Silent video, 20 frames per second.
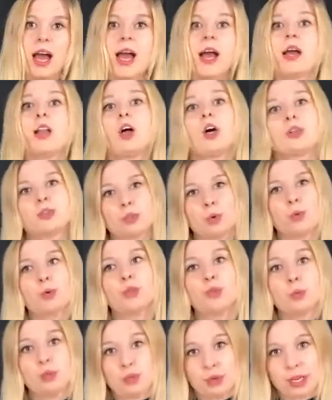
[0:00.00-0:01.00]
And also
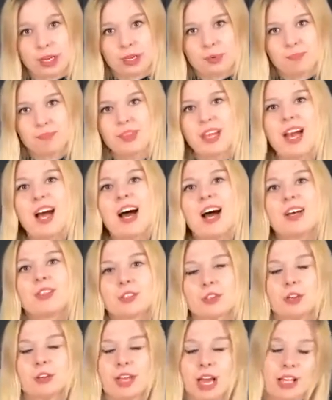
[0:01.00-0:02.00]
what do we drink.
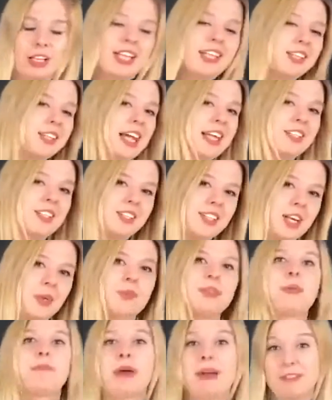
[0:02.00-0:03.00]
So yeah, let's start
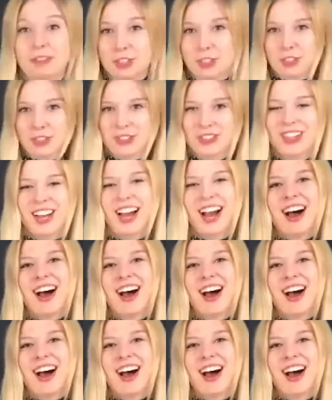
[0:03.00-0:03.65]
with the beverages.